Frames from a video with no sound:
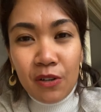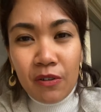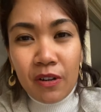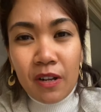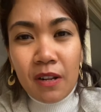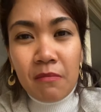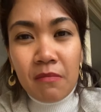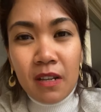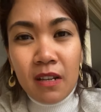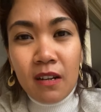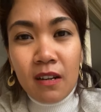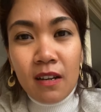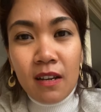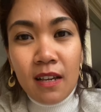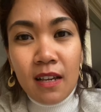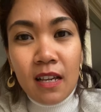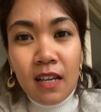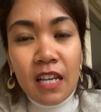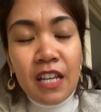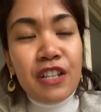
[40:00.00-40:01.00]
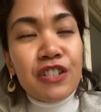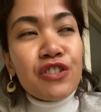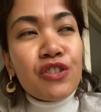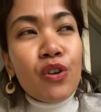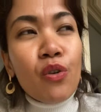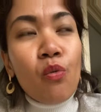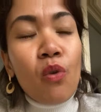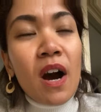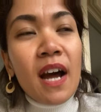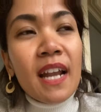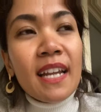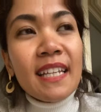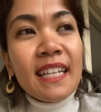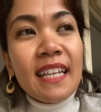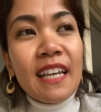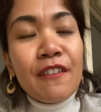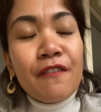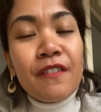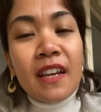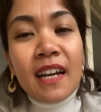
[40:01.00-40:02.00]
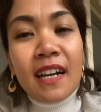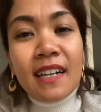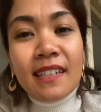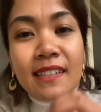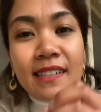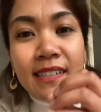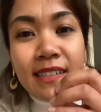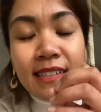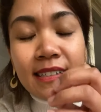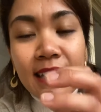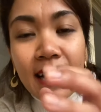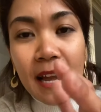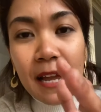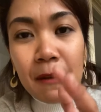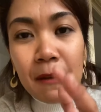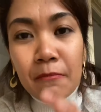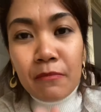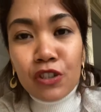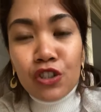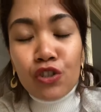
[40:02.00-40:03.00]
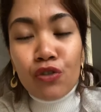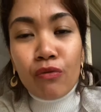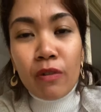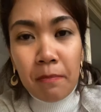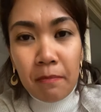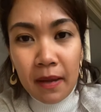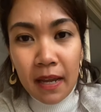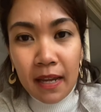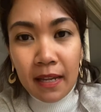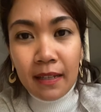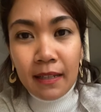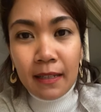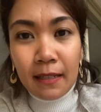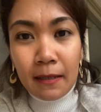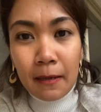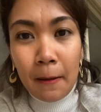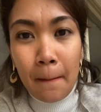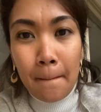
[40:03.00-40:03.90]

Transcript: what I mean? He's the one giving us time to repent.